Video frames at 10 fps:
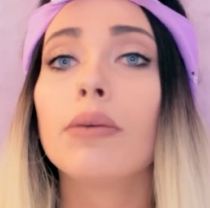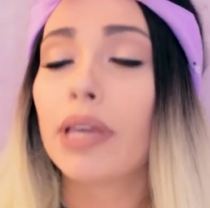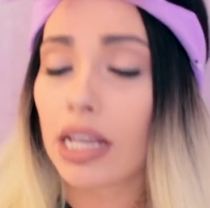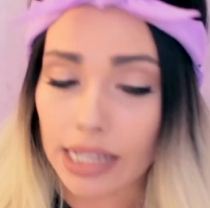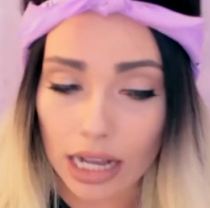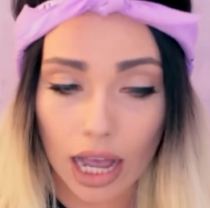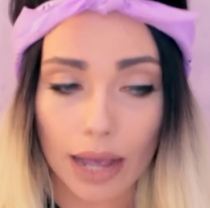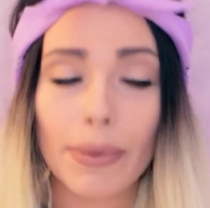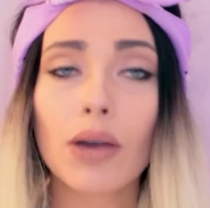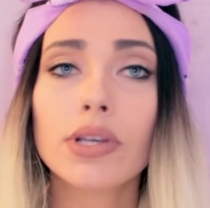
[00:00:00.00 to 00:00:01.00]
because I
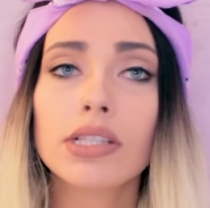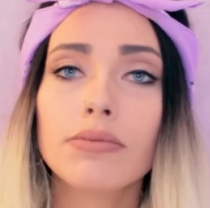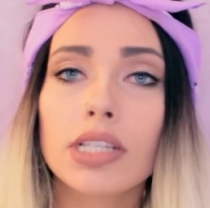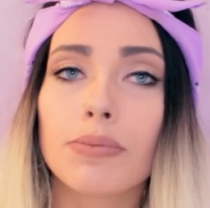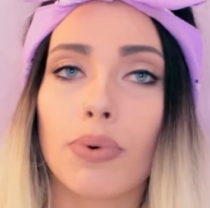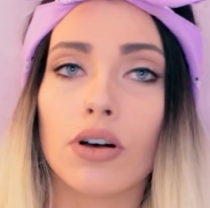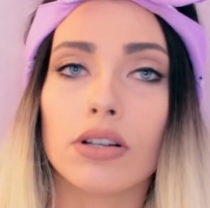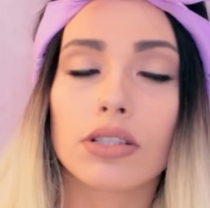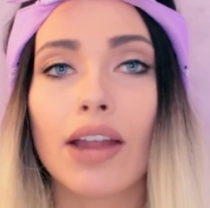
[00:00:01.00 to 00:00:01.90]
got my wisdom teeth pulled.